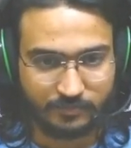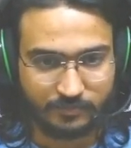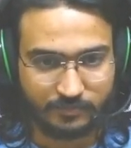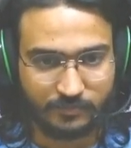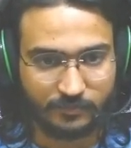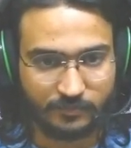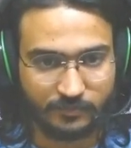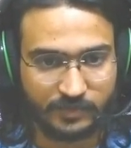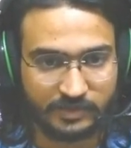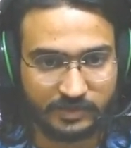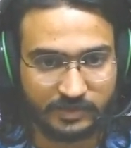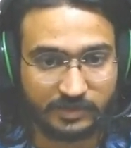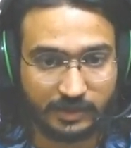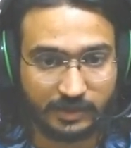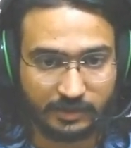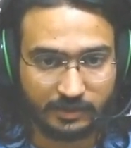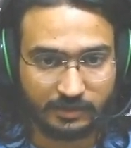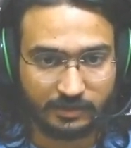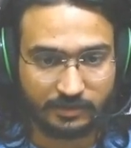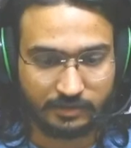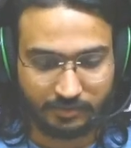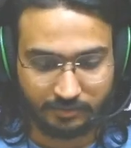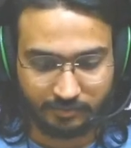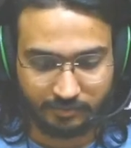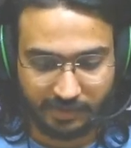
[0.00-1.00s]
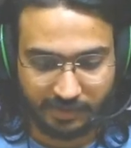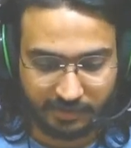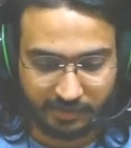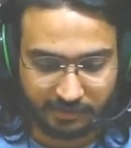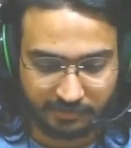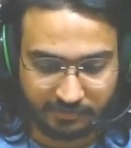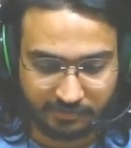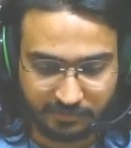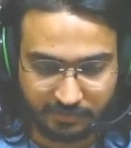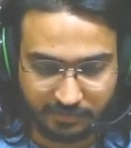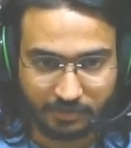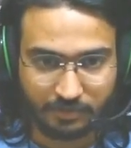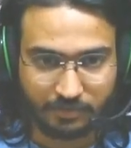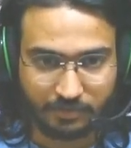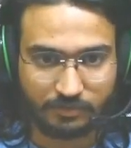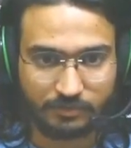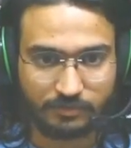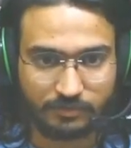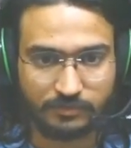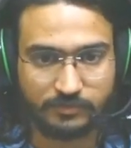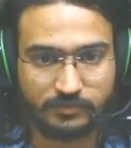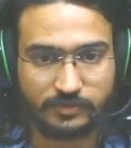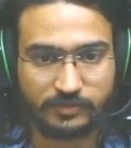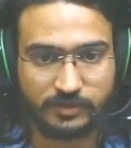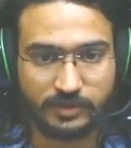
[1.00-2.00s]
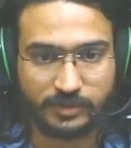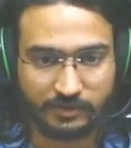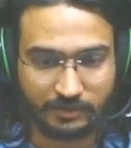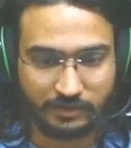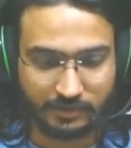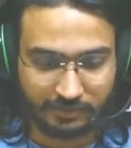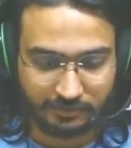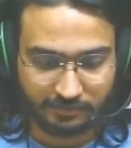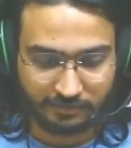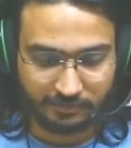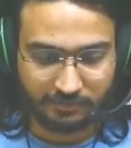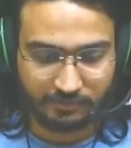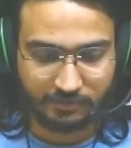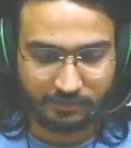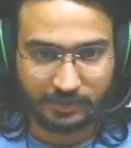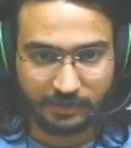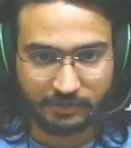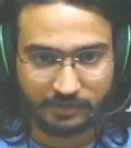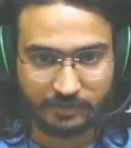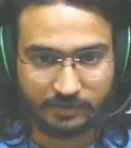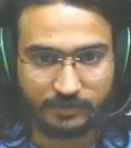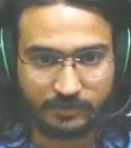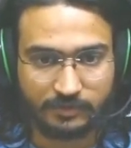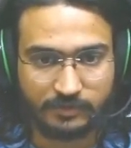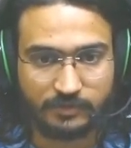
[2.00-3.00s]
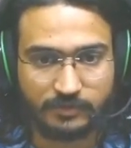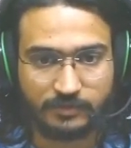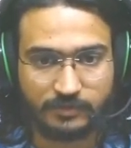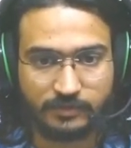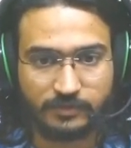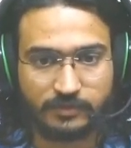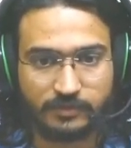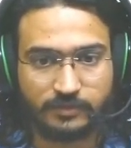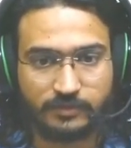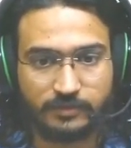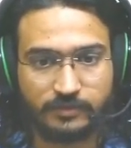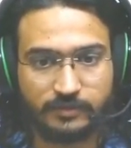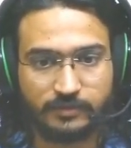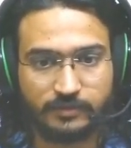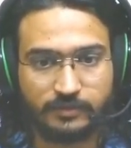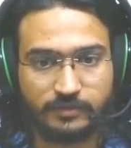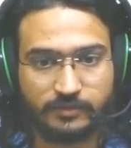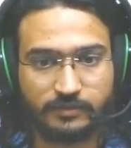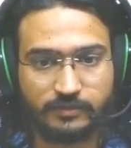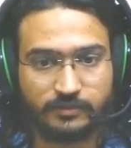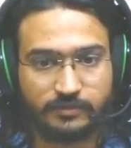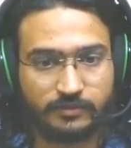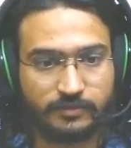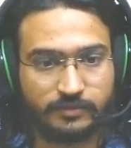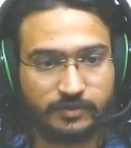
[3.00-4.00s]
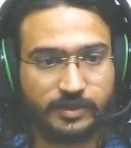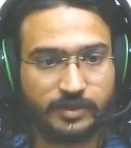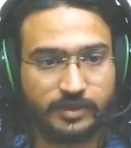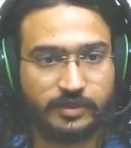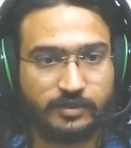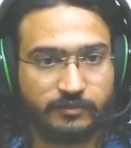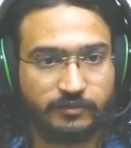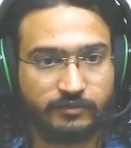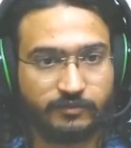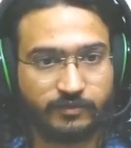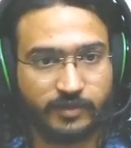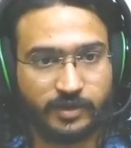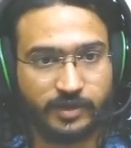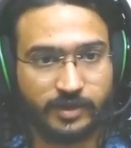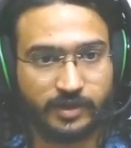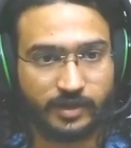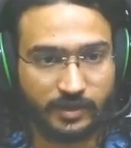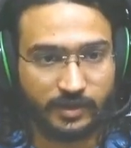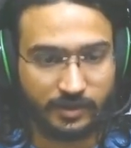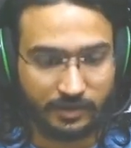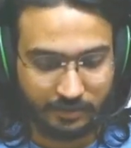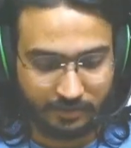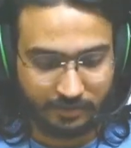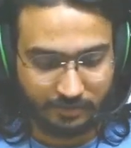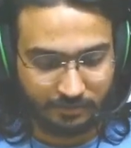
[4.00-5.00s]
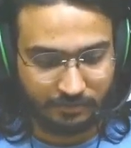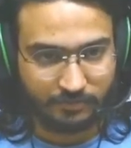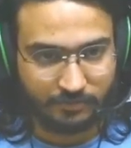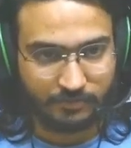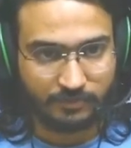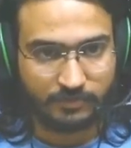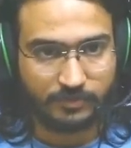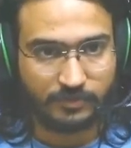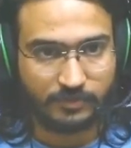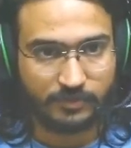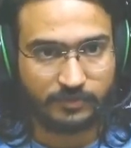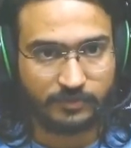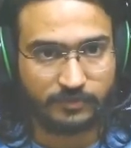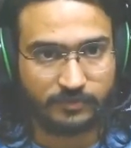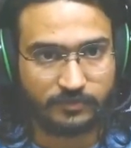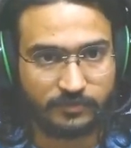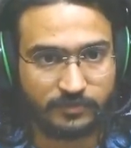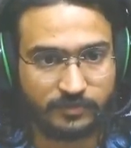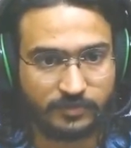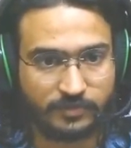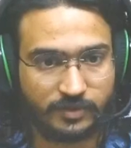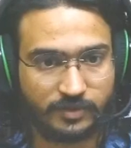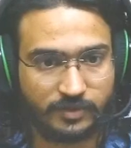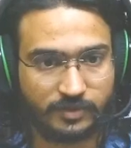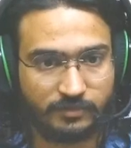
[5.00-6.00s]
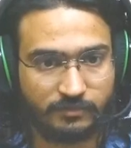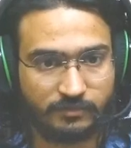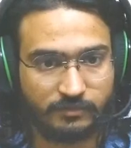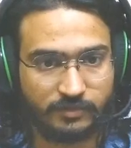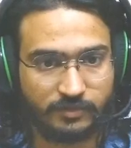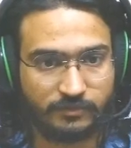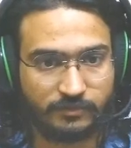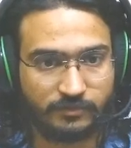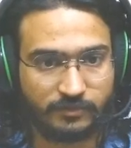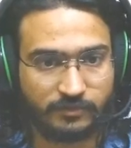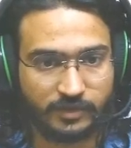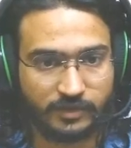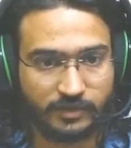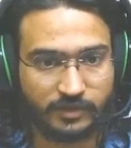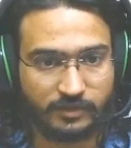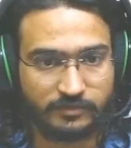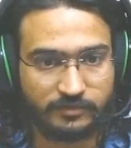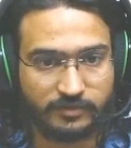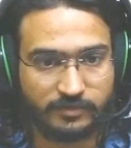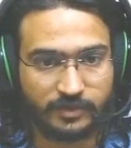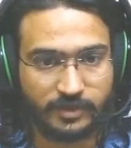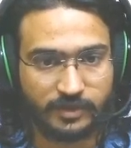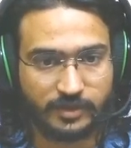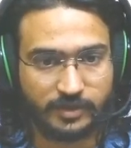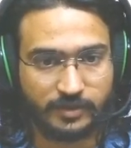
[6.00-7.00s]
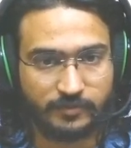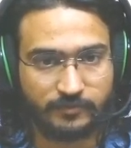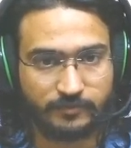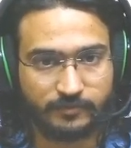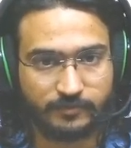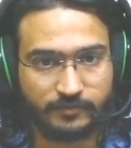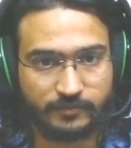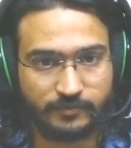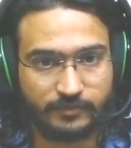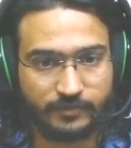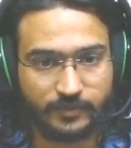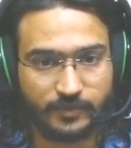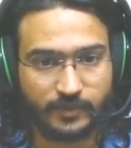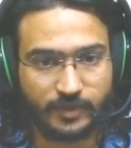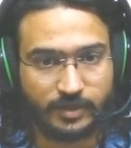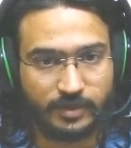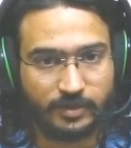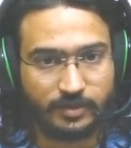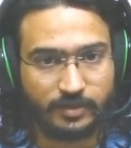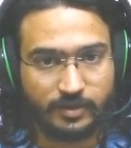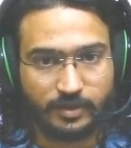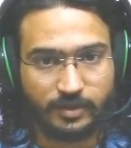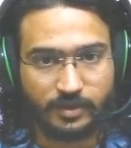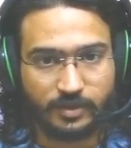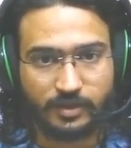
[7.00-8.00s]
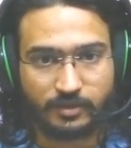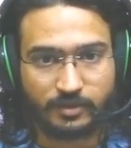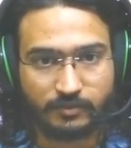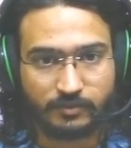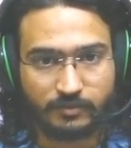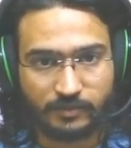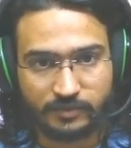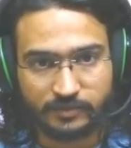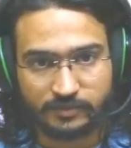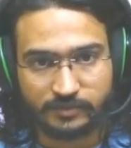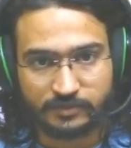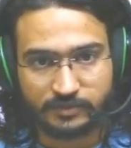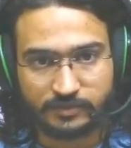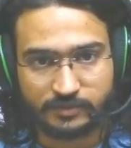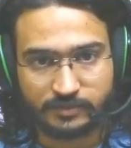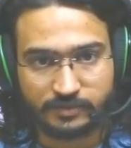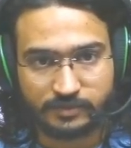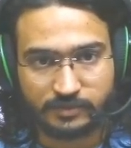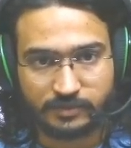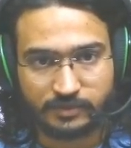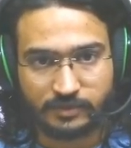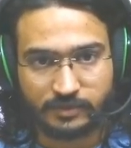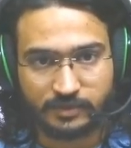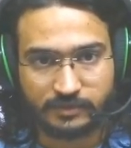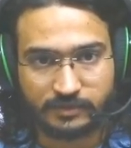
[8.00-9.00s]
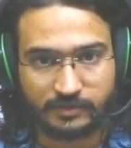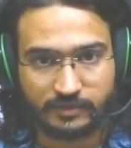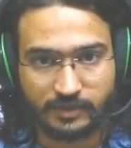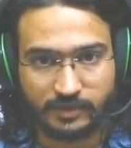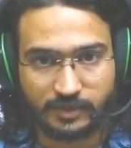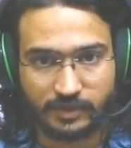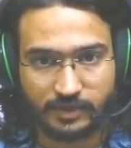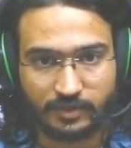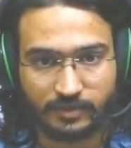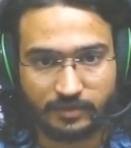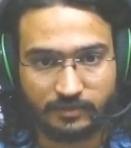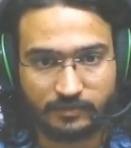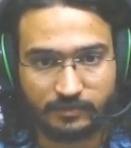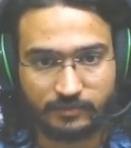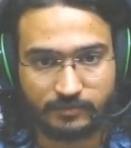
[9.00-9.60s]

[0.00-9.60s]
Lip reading: which that package didn't do. Let's do that. So here if I do const env file string equals this thing,